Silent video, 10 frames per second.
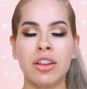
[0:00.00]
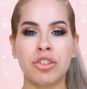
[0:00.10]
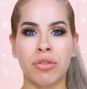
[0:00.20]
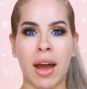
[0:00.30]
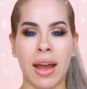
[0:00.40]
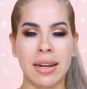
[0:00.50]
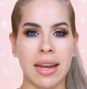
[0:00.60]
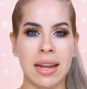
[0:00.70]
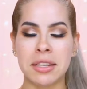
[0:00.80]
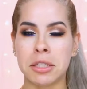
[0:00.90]
tried
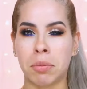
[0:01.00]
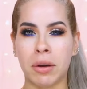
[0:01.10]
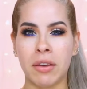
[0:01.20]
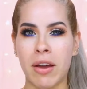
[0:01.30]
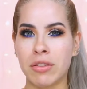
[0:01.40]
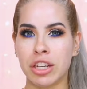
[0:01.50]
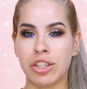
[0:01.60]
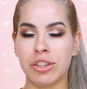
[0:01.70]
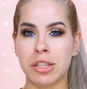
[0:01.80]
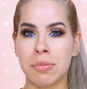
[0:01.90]
any spray
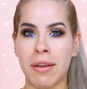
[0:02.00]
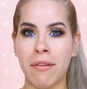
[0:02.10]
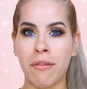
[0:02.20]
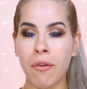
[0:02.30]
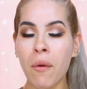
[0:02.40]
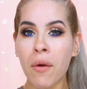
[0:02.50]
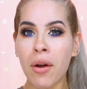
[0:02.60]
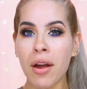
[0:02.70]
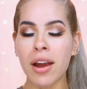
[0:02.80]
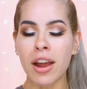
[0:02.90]
foundations
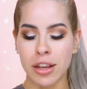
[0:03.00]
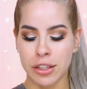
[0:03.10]
before.